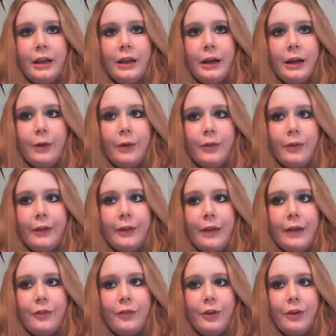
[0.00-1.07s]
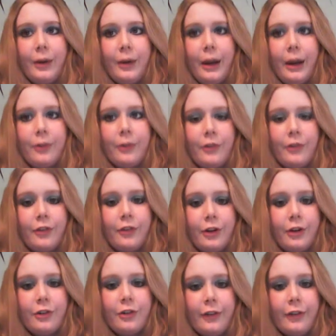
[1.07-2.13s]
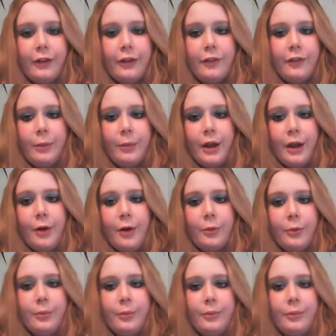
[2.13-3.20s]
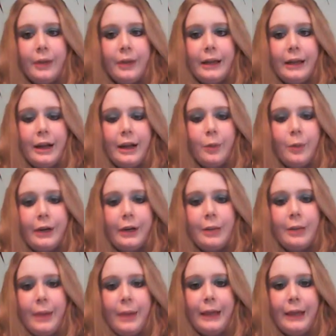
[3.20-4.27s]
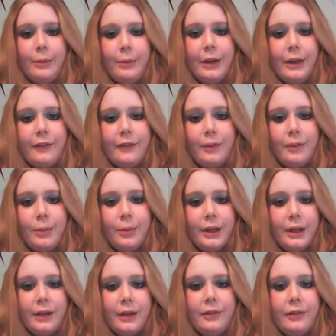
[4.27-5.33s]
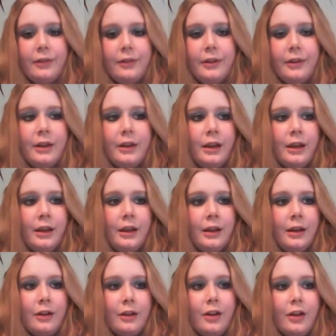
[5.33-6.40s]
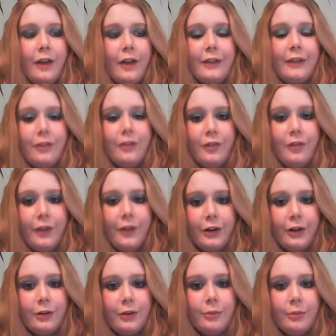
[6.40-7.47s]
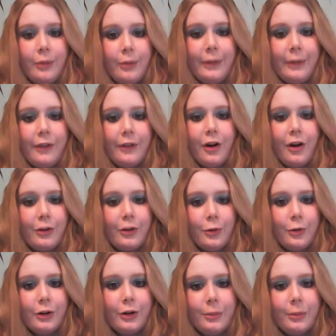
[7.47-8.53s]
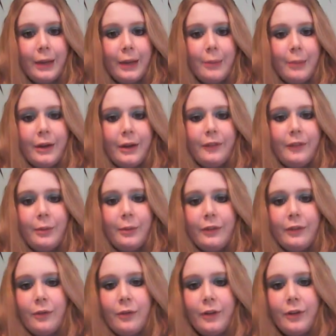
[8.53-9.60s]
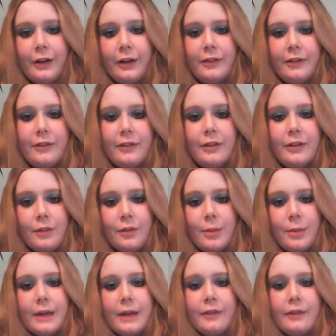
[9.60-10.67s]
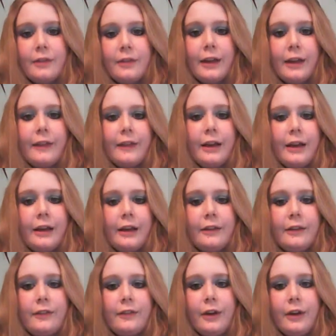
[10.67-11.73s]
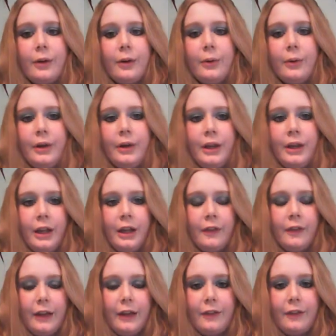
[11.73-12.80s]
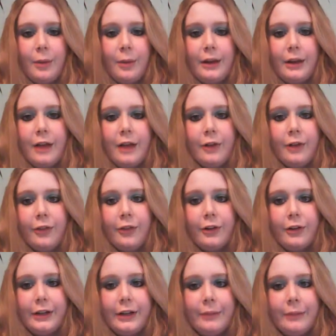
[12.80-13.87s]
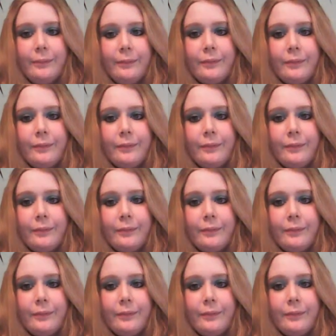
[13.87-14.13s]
I was only up for 2 hours after surgery, and they just sent me home. And I didn't want any pain medicine, because, not like the hardcore pain medicine, because I'm very sensitive to medicines like that. So they just gave me Tylenol 3.